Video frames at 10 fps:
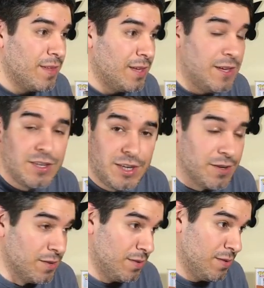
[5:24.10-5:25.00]
he
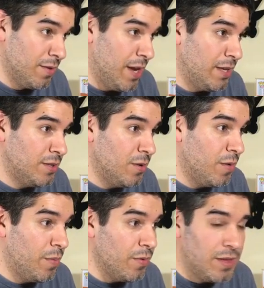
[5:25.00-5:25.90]
shields. Okay, so
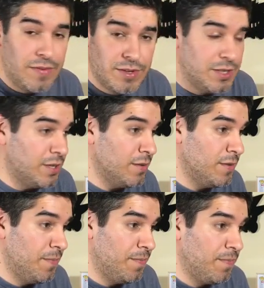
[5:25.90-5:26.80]
we're both even
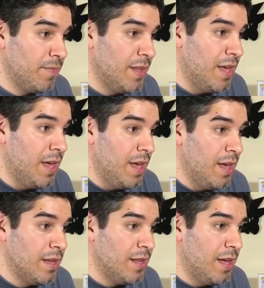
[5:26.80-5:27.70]
shields,
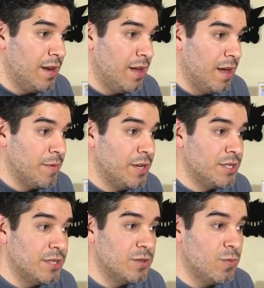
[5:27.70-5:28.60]
and then I'm going to
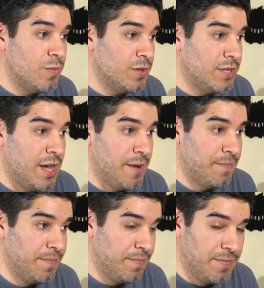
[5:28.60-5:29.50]
shield one more
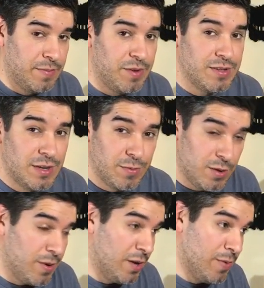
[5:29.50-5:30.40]
time because I
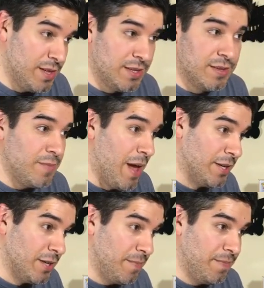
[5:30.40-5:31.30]
really want to win this lead
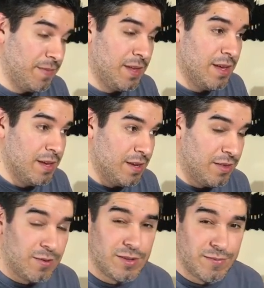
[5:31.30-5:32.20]
matchup.
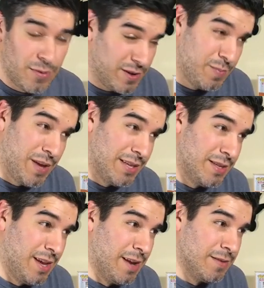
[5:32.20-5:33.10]
He throws a Focus
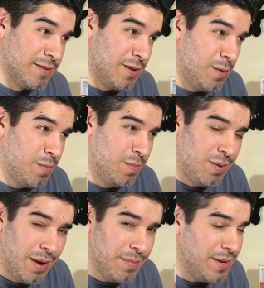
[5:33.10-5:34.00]
Blast again, so
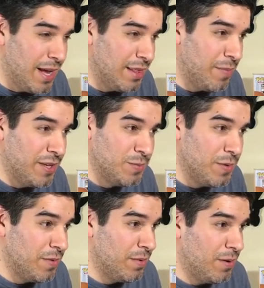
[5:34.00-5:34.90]
probably not the best
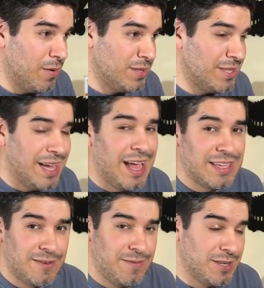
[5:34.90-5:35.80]
move to throw. It's not
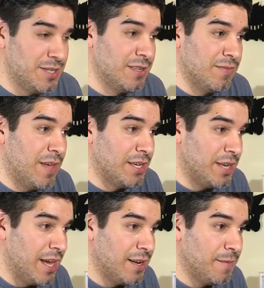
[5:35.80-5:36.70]
as efficient as Flash
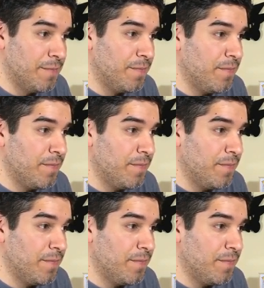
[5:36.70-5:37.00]
Cannon.